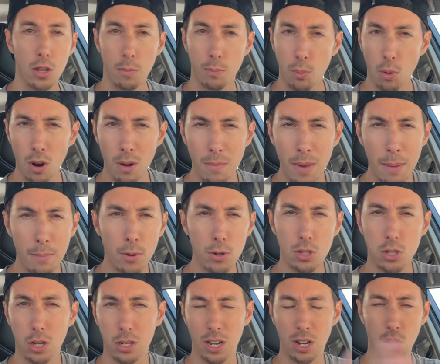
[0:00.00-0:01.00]
board
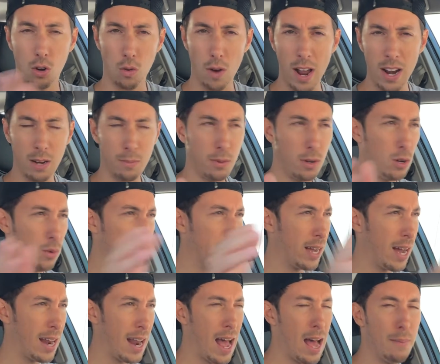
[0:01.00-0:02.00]
members look incredible. We
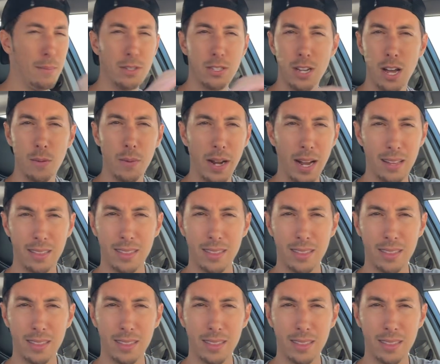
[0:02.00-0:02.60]
got Amazon, we got